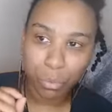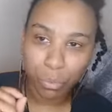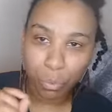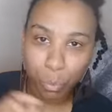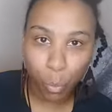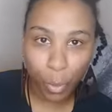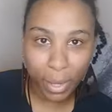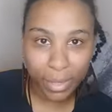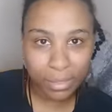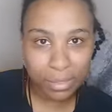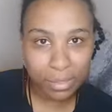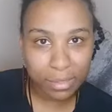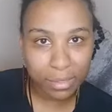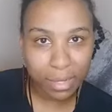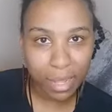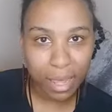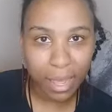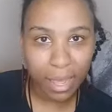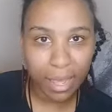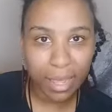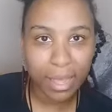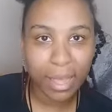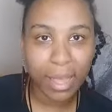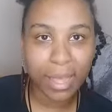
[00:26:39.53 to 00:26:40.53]

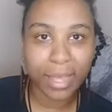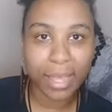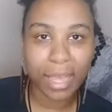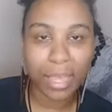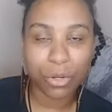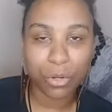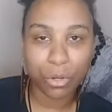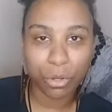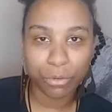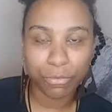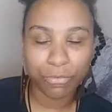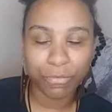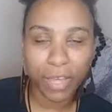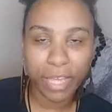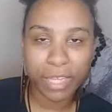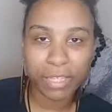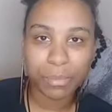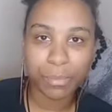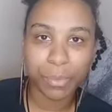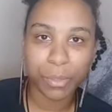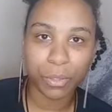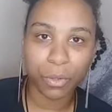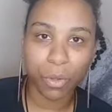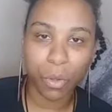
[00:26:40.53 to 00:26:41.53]
Wednesday, again on
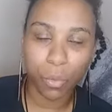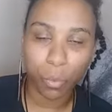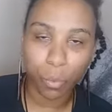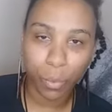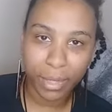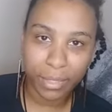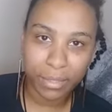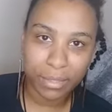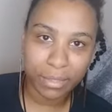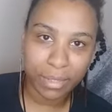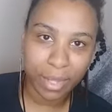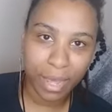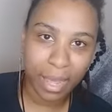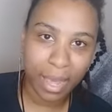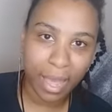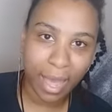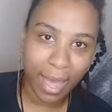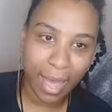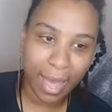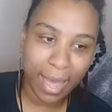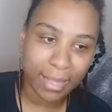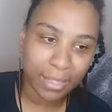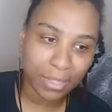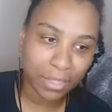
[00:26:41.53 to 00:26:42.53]
Facebook on Wednesday
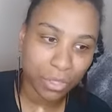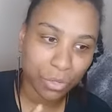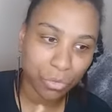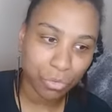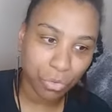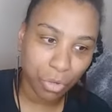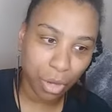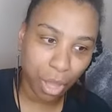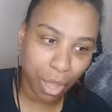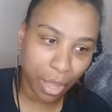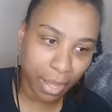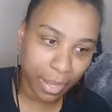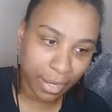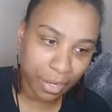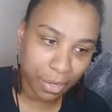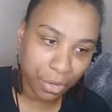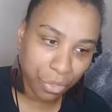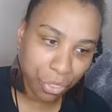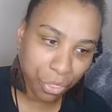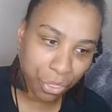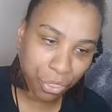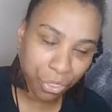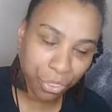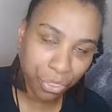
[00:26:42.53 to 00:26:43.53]
at
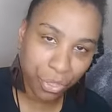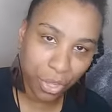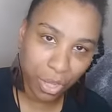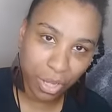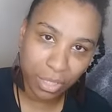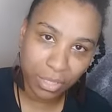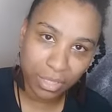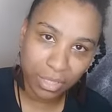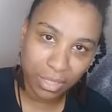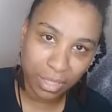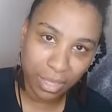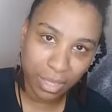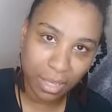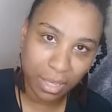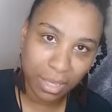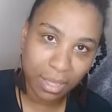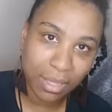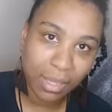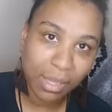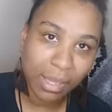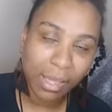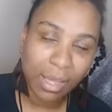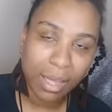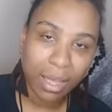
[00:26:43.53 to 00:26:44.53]
9:30,
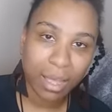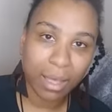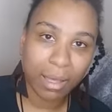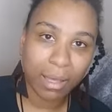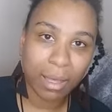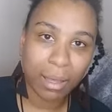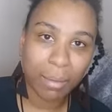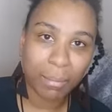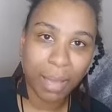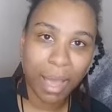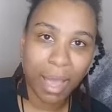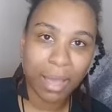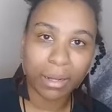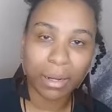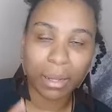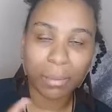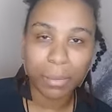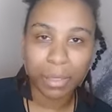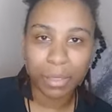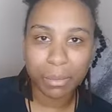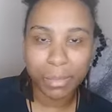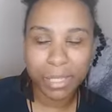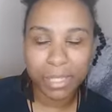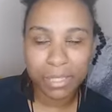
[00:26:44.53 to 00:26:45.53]
and I'm
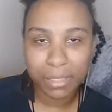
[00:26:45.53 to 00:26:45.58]
going